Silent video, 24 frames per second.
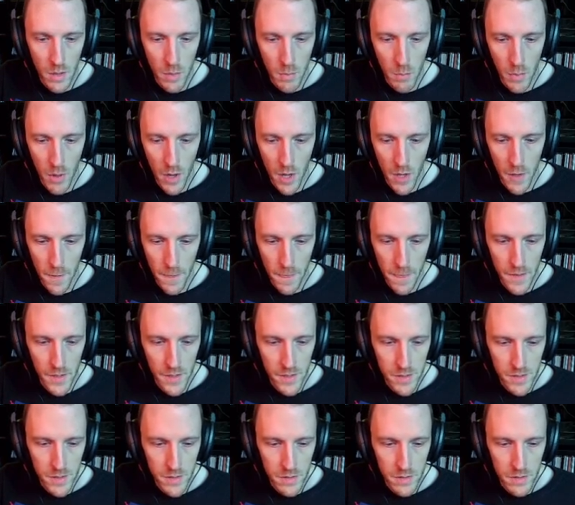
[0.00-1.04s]
But
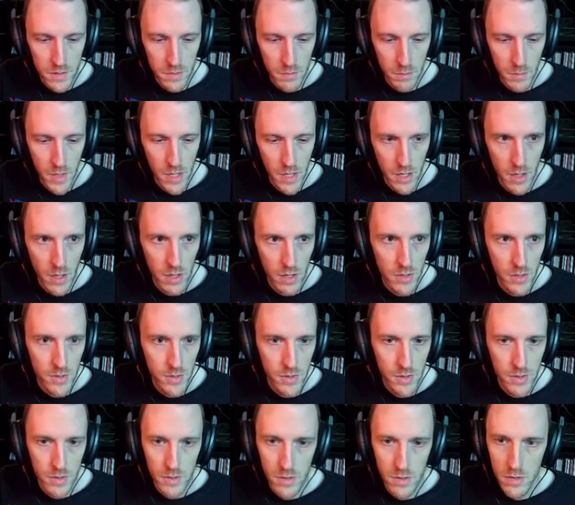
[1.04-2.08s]
this
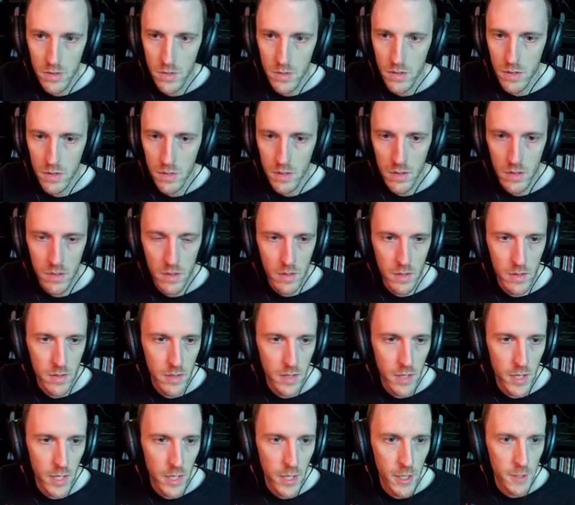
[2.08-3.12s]
mirrors
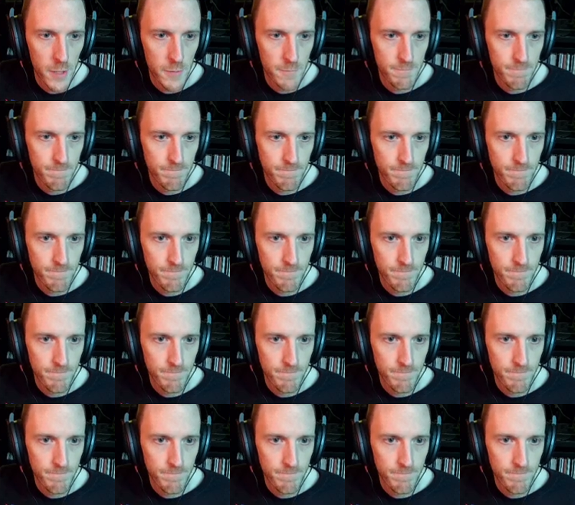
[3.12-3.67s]
um,